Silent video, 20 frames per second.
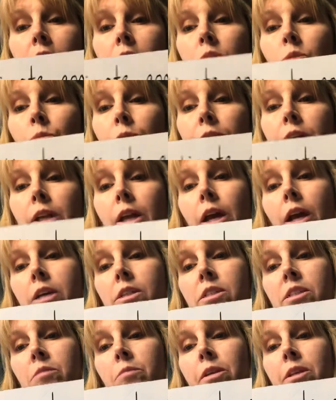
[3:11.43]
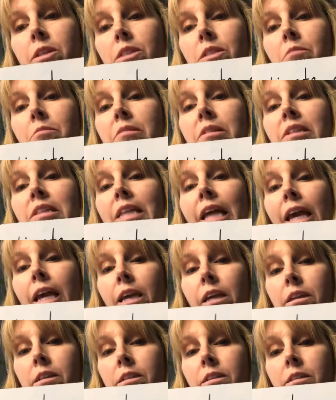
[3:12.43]
So we're going to estimate some
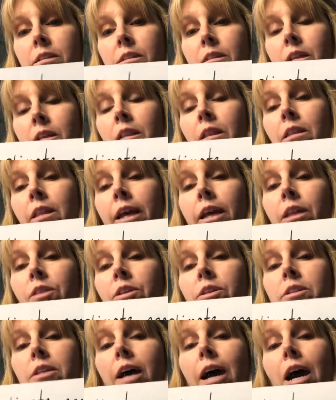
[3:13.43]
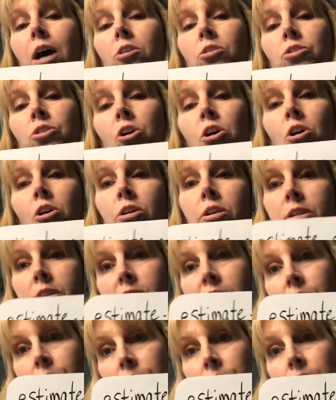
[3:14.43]
lengths, and length is how long
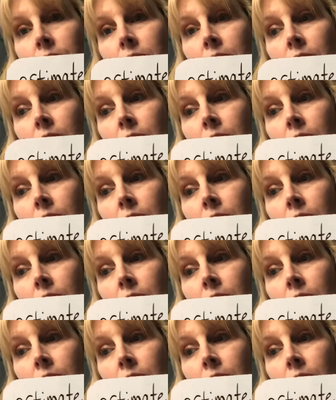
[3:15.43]
something